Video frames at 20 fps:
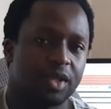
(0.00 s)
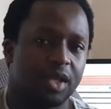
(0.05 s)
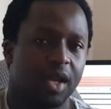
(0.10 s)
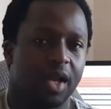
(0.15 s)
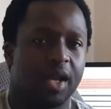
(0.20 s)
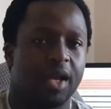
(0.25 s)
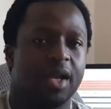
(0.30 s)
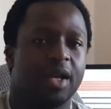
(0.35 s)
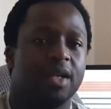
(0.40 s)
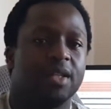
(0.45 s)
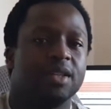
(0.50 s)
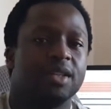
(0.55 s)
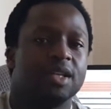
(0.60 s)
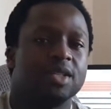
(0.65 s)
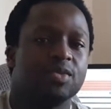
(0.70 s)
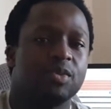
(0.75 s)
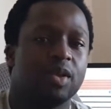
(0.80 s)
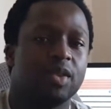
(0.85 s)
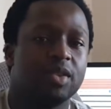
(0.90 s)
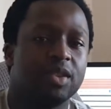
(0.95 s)
And that's
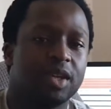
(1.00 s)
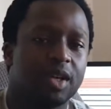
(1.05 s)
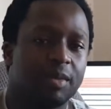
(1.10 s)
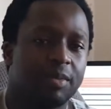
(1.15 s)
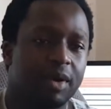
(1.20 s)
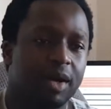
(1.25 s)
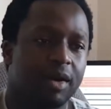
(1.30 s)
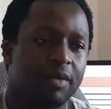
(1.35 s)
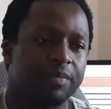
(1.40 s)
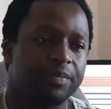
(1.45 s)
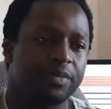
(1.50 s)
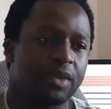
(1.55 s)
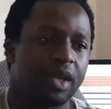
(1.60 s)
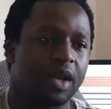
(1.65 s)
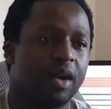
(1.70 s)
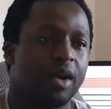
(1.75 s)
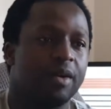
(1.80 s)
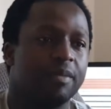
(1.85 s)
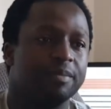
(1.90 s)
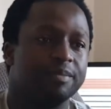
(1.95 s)
one thing about
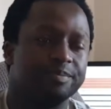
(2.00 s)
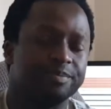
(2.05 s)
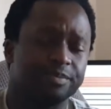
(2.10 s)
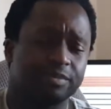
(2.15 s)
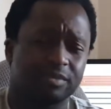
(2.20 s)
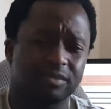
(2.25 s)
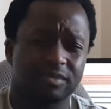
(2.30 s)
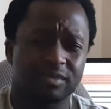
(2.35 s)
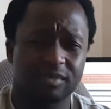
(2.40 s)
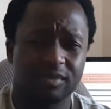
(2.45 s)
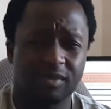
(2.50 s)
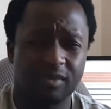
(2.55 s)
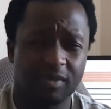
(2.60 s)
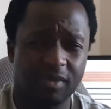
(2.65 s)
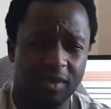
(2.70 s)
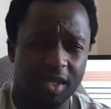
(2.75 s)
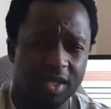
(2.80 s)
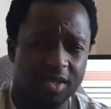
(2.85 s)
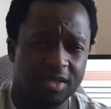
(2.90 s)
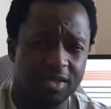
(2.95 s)

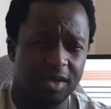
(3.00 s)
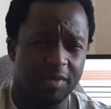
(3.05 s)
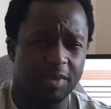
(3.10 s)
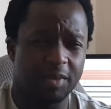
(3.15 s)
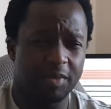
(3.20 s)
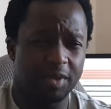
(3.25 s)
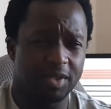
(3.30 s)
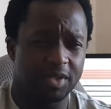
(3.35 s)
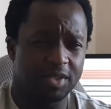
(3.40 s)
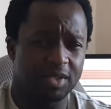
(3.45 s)
supplements